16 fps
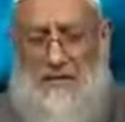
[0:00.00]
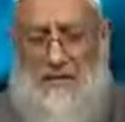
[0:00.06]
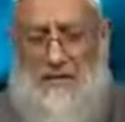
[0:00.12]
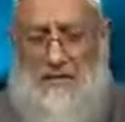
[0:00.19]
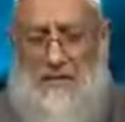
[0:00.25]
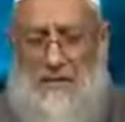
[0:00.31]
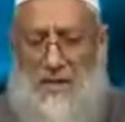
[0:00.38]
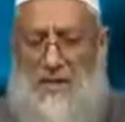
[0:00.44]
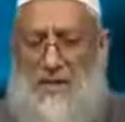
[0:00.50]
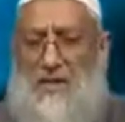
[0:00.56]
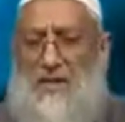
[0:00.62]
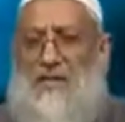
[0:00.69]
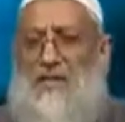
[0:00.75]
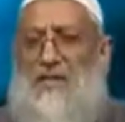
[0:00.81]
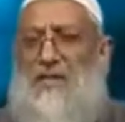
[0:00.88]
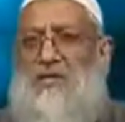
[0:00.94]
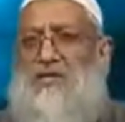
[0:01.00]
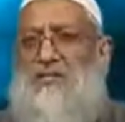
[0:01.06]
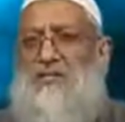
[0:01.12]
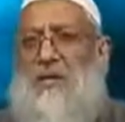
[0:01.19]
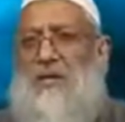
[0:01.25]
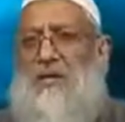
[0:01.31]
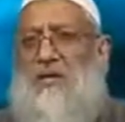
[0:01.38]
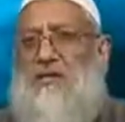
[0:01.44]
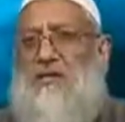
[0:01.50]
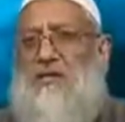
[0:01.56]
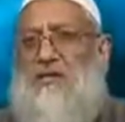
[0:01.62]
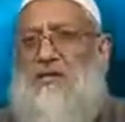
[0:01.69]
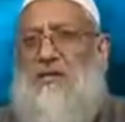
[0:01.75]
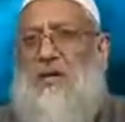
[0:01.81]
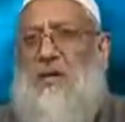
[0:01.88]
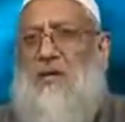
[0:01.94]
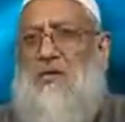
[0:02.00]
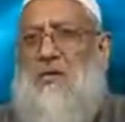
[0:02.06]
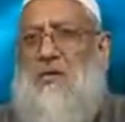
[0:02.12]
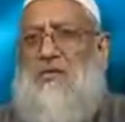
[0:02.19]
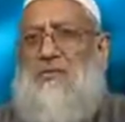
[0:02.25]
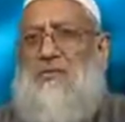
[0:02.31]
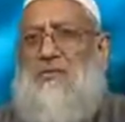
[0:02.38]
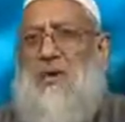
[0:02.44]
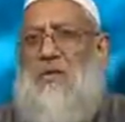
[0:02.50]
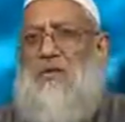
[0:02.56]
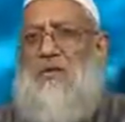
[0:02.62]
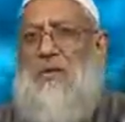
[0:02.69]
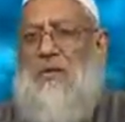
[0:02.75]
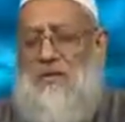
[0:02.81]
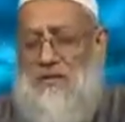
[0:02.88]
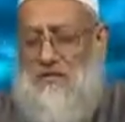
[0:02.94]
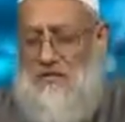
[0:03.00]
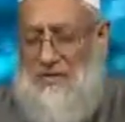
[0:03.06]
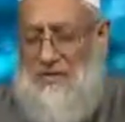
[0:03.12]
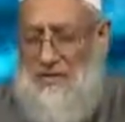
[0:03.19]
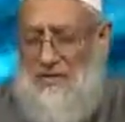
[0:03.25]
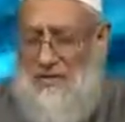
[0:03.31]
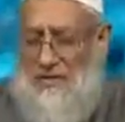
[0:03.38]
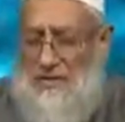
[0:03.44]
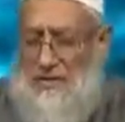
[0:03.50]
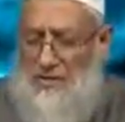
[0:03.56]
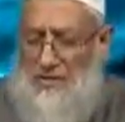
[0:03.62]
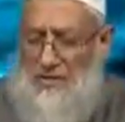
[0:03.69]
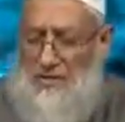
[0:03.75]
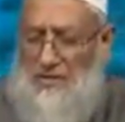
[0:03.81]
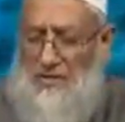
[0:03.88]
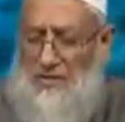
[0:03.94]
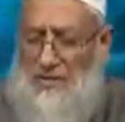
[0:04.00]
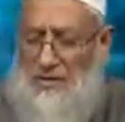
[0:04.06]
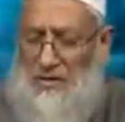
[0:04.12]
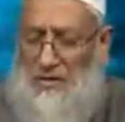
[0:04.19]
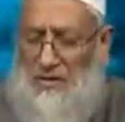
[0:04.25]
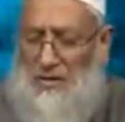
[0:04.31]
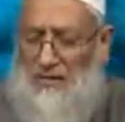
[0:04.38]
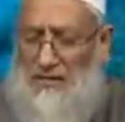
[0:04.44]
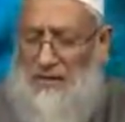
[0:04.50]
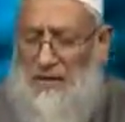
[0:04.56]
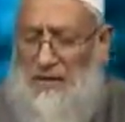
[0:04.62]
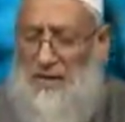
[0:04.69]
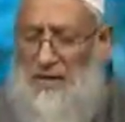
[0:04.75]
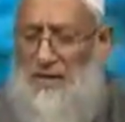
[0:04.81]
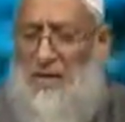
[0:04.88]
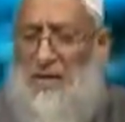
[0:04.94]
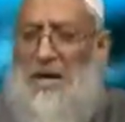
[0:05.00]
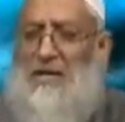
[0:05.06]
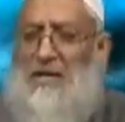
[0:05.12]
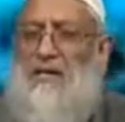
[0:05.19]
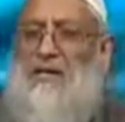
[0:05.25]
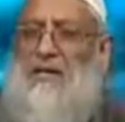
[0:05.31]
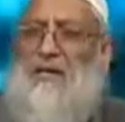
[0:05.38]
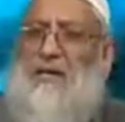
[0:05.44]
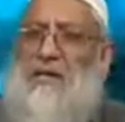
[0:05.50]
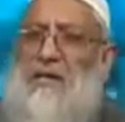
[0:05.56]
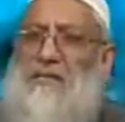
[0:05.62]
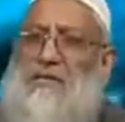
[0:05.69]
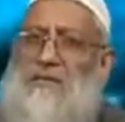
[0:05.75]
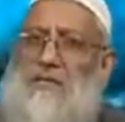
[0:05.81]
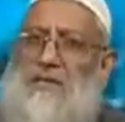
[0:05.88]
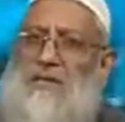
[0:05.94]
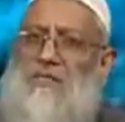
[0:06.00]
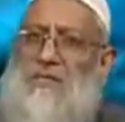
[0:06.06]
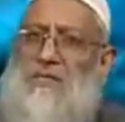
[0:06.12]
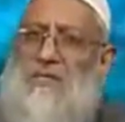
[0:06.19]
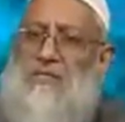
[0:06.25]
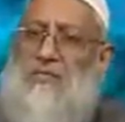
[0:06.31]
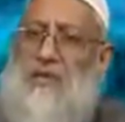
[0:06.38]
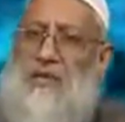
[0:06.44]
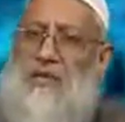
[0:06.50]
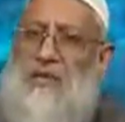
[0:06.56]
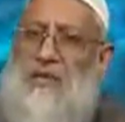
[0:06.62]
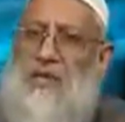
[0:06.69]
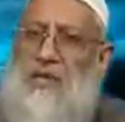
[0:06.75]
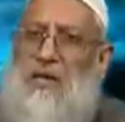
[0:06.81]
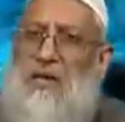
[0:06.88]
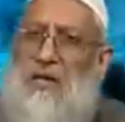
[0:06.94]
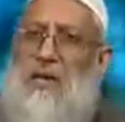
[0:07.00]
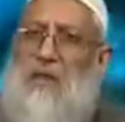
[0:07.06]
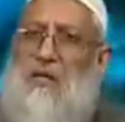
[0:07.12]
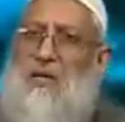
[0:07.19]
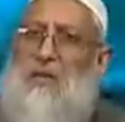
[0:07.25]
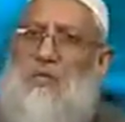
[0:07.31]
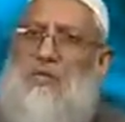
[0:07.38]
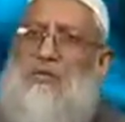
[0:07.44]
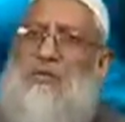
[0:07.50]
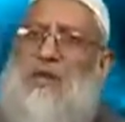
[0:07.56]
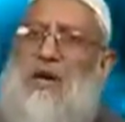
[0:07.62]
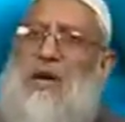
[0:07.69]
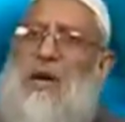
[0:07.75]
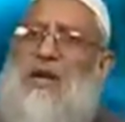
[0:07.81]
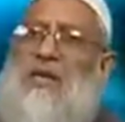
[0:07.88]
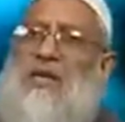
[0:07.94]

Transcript: say that His will is going to dominate the will of Allah subhanahu wa ta'ala. And the third stage would be Al-Qudra